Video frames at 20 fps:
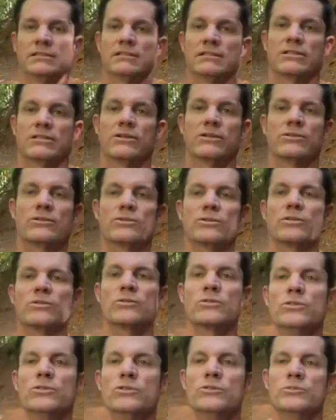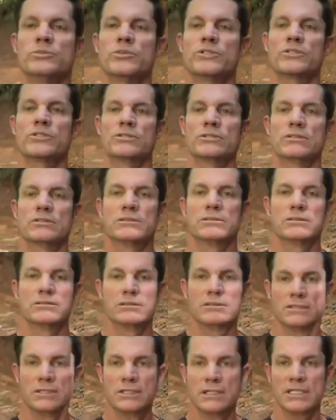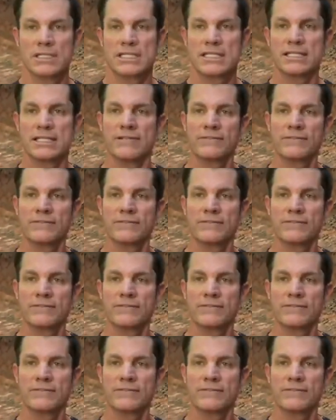Go through the rooms and see